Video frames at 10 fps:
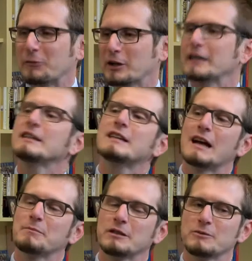what I think
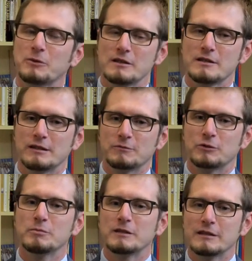happened was that
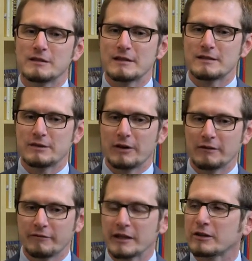Rubens, as the
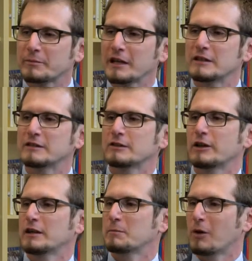great figure painter,
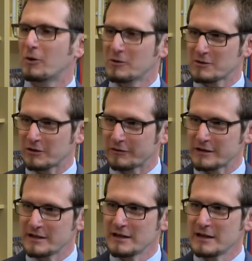great composer of a
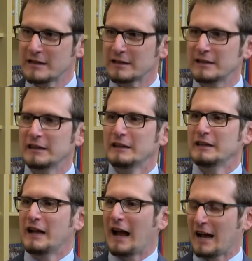scene,
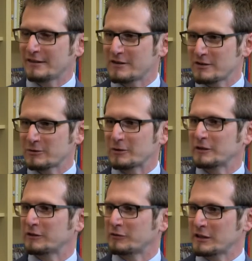had this
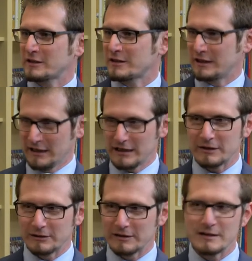story of which the
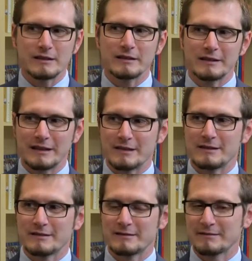eagle
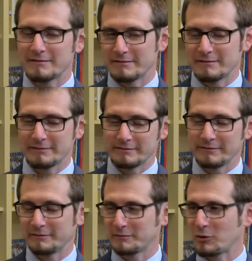is
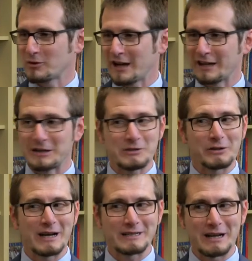protagonist
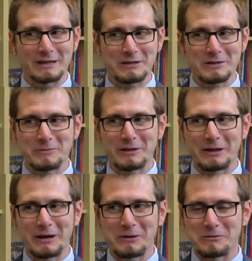or antagonist,
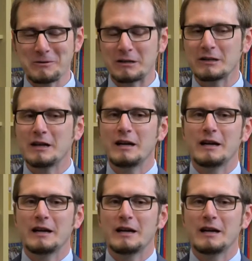depending on how you read it.